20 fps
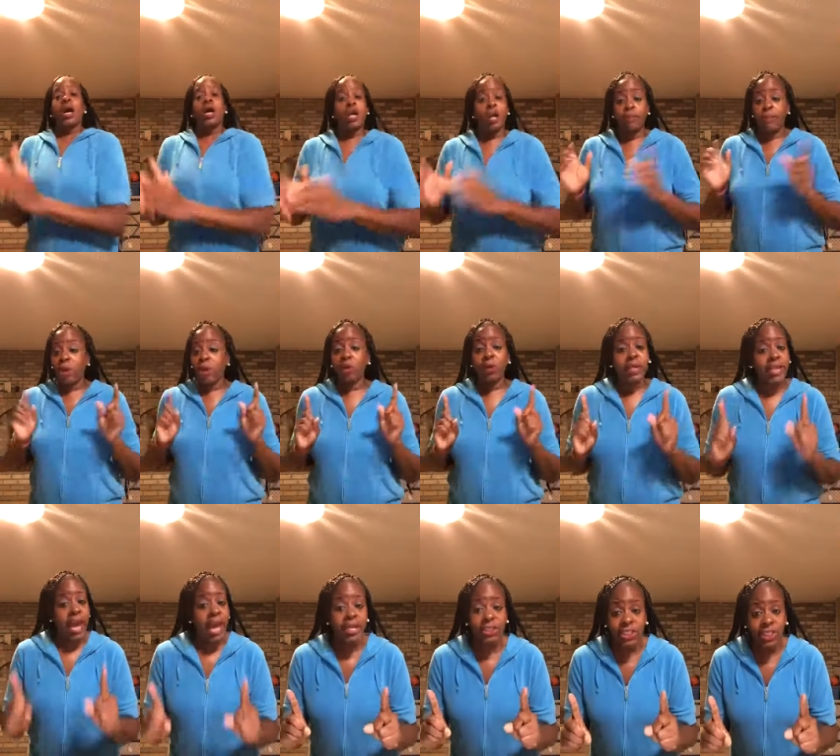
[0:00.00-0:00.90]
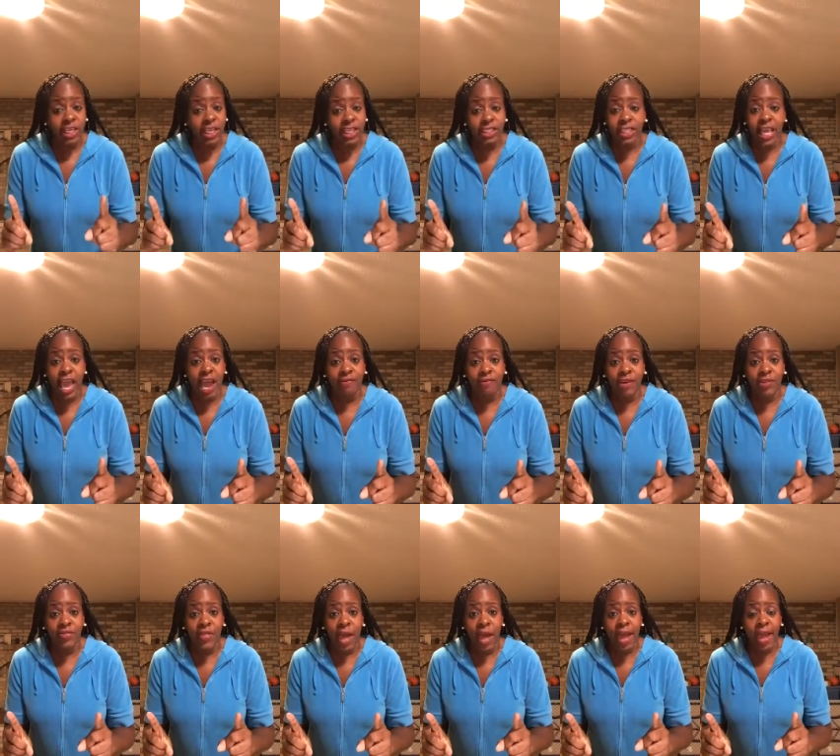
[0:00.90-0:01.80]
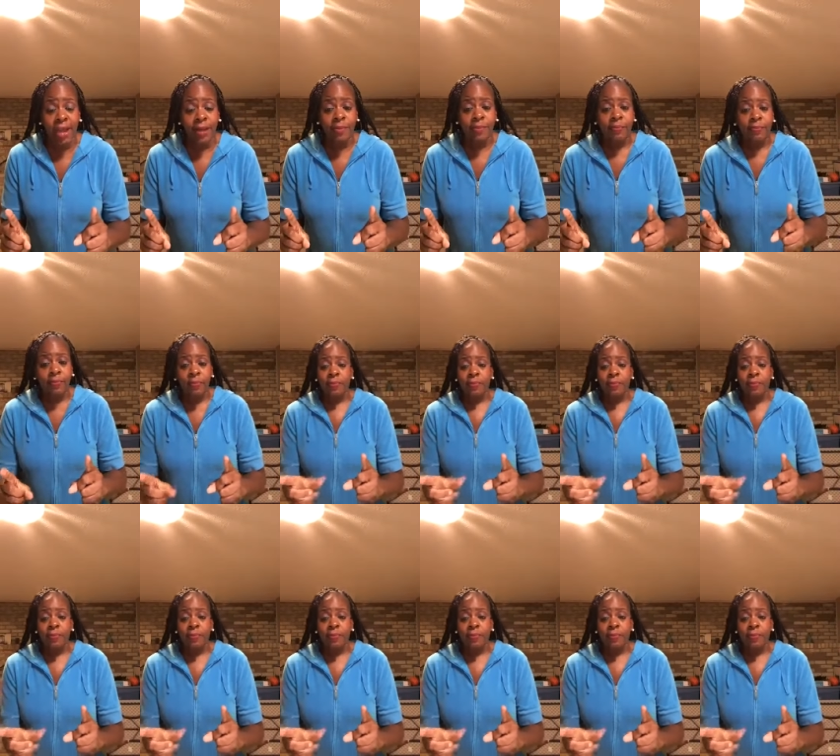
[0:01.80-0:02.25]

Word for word: communication is everything.